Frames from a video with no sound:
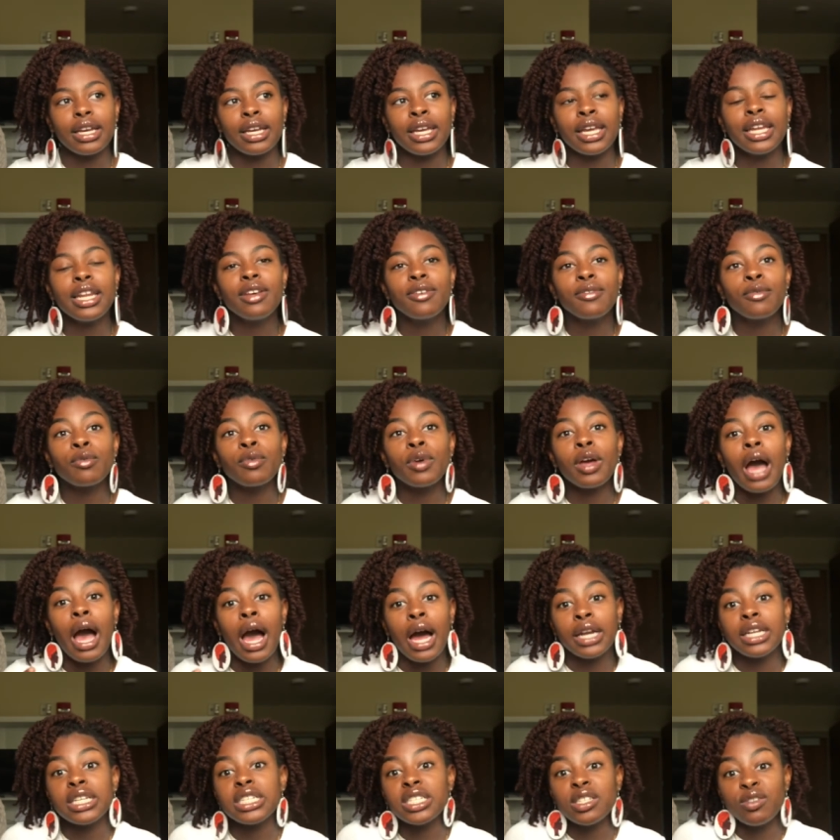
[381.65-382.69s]
getting
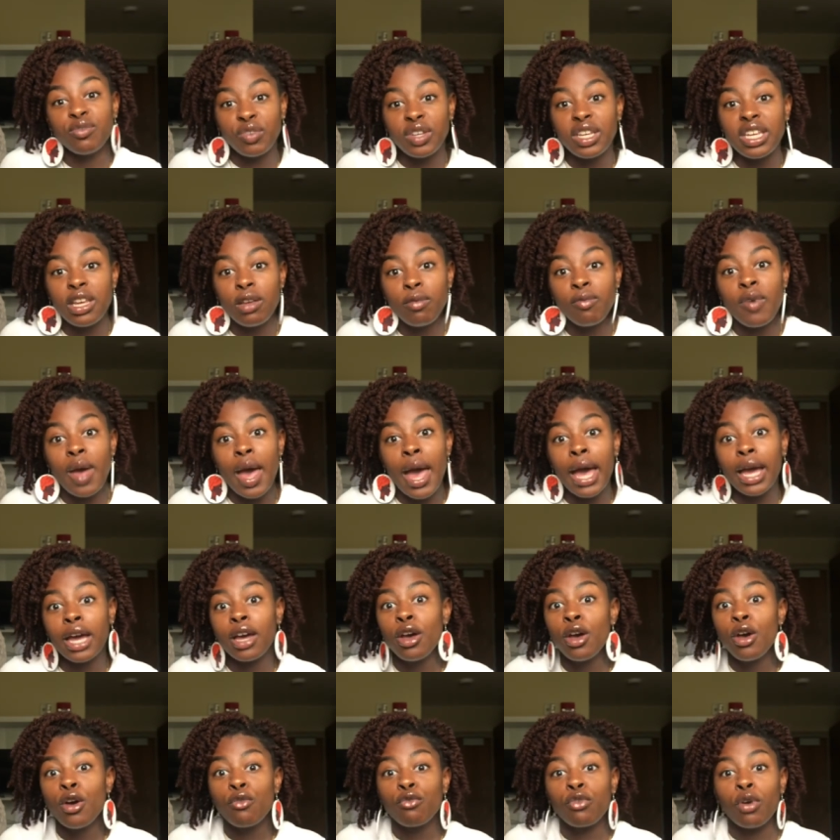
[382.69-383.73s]
honest feedback
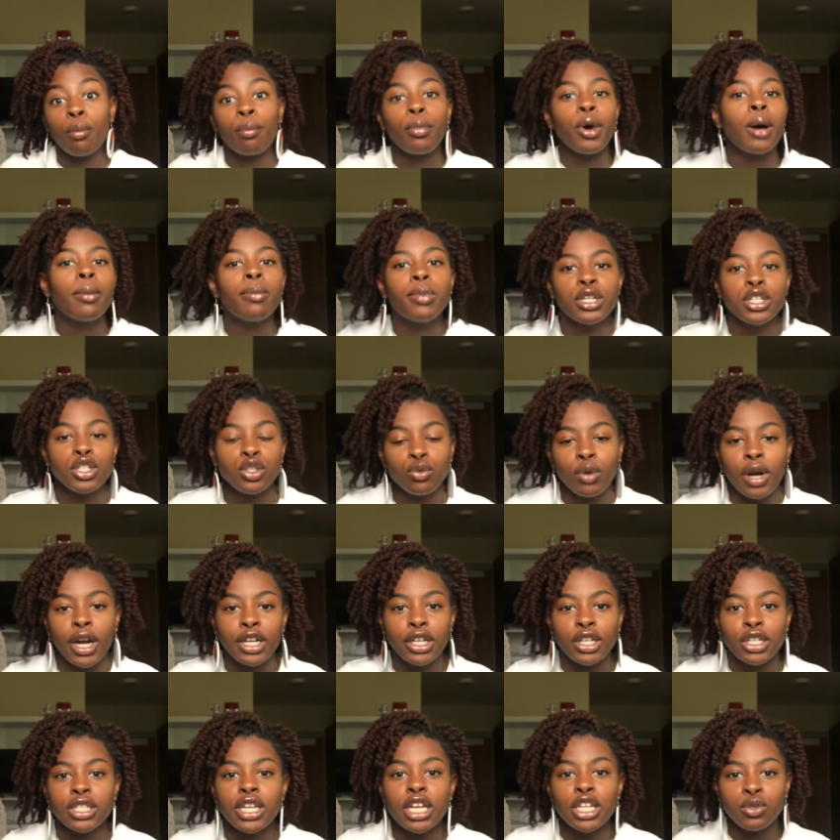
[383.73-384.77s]
from published
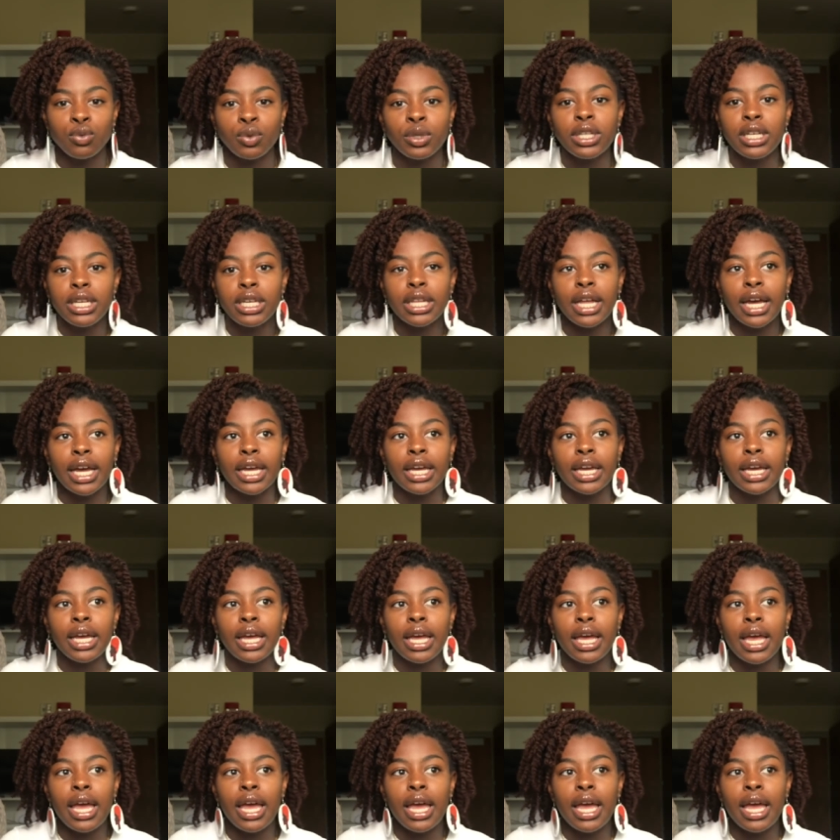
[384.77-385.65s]
writers has really like